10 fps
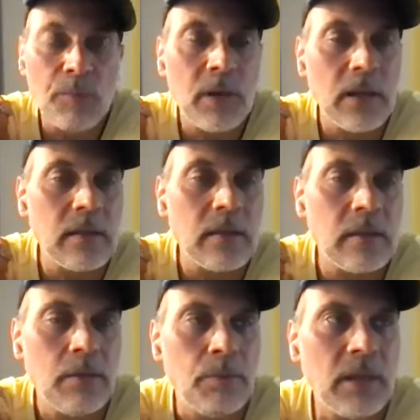but
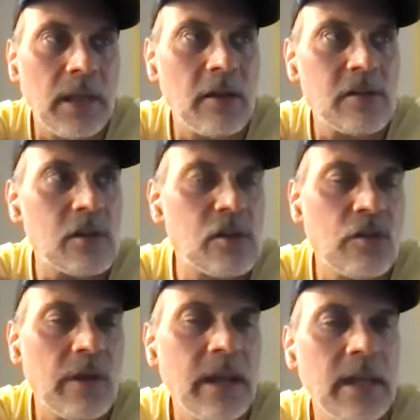the players are
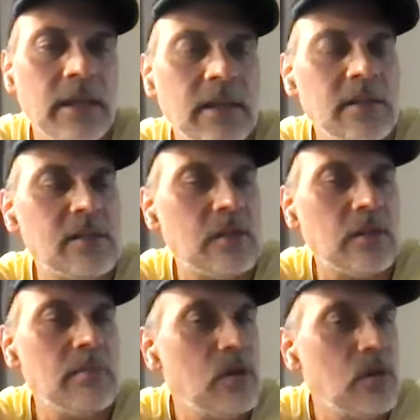trained in
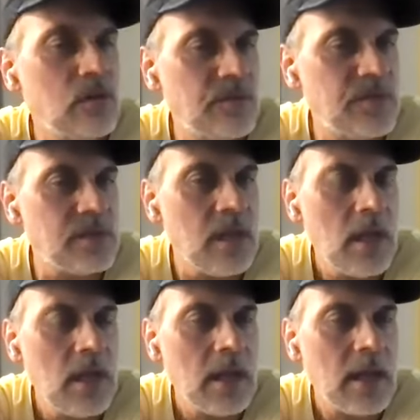certain moves
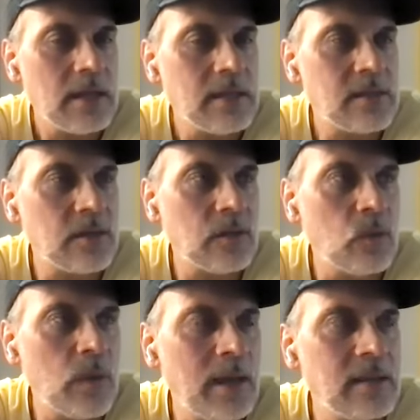and
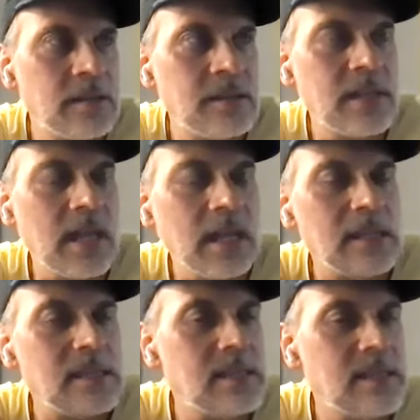certain ways to stay
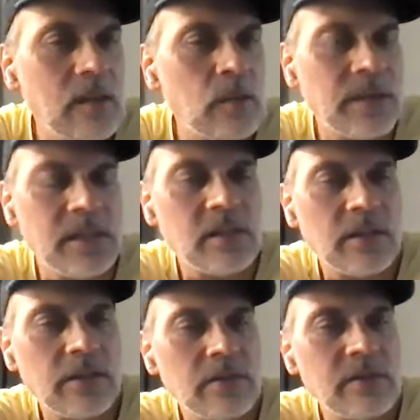in sync with each
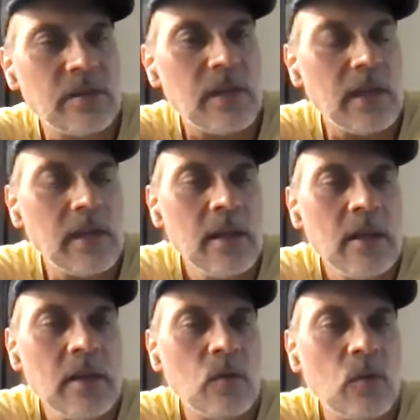other so that
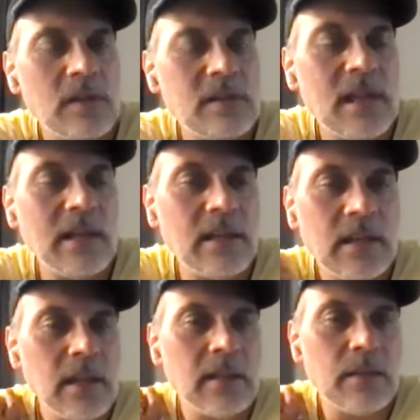one side
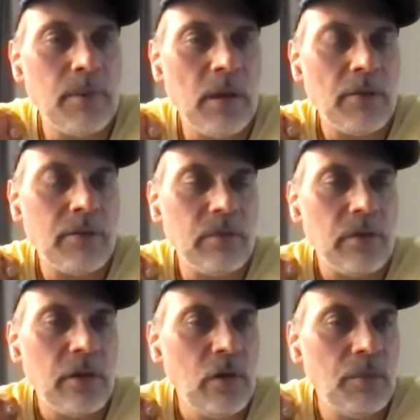can get the ball through
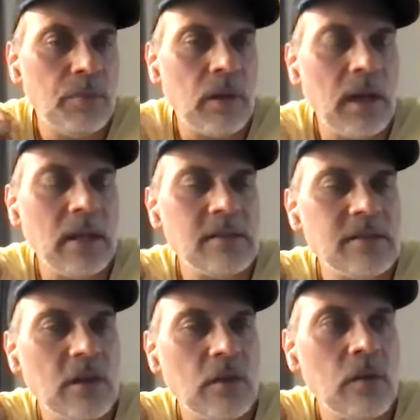the hoop, right?
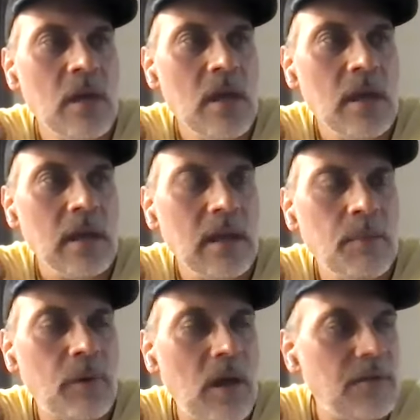So
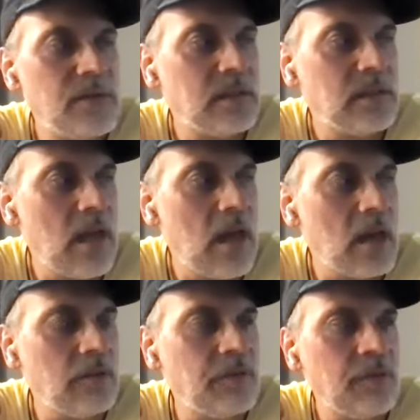improv is a
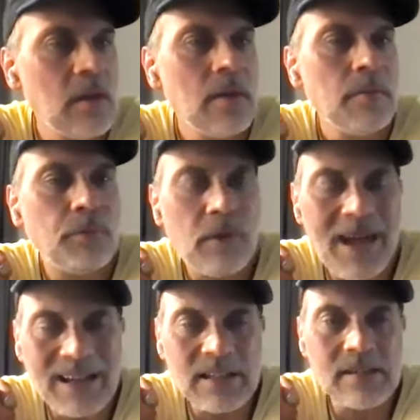lot of
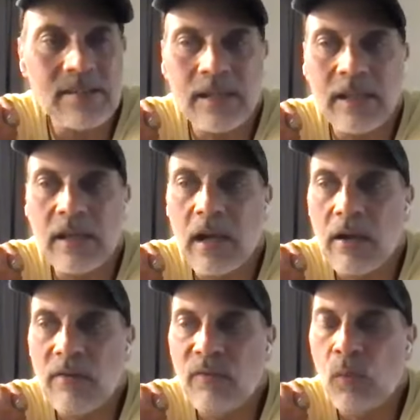practicing
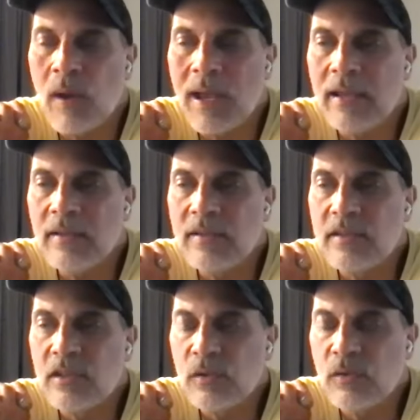of
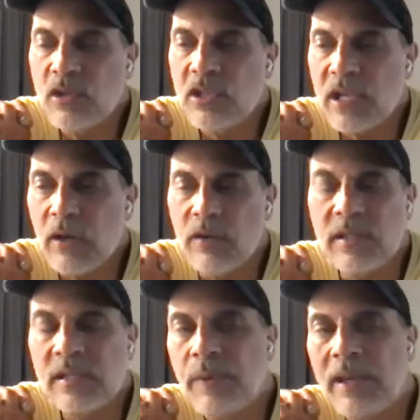ways to share the
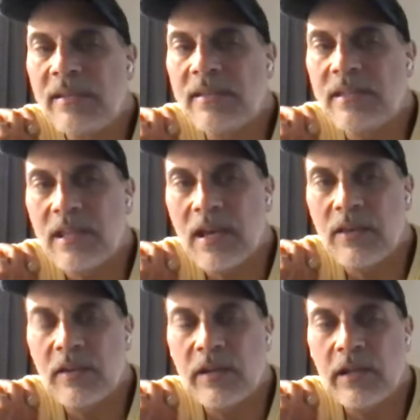space
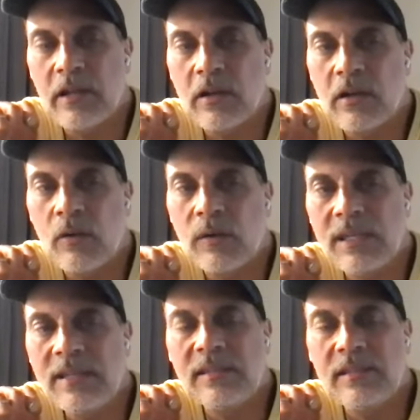together in a
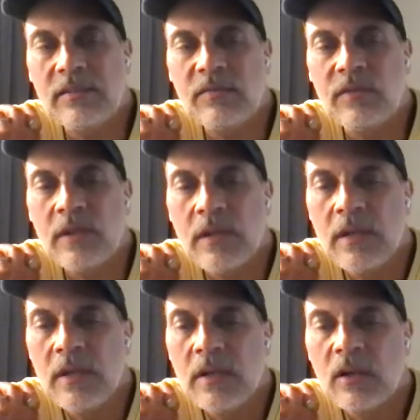cohesive,
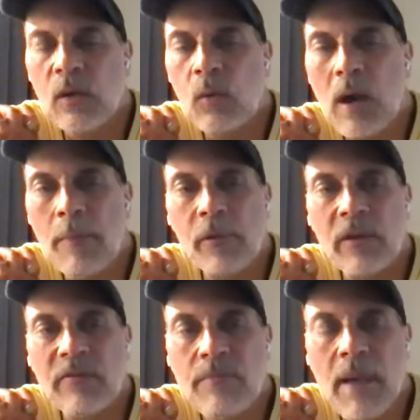
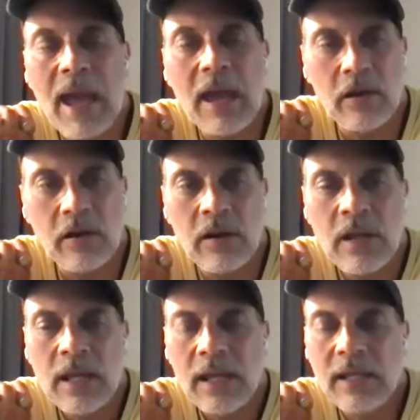cooperative manner.
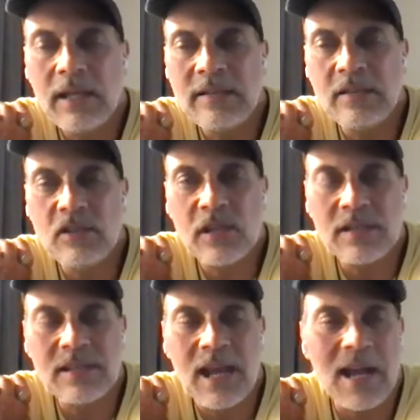It isn't
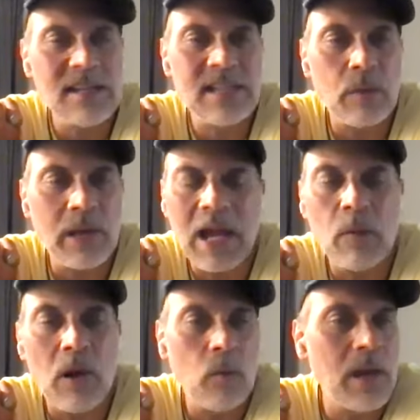just, I say what I
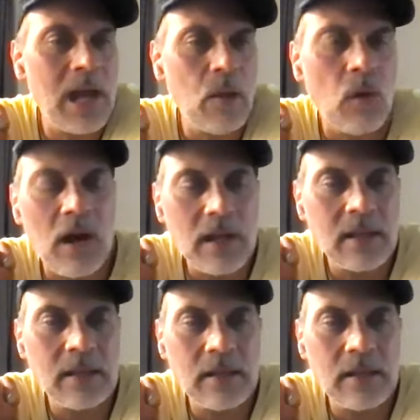want when I want.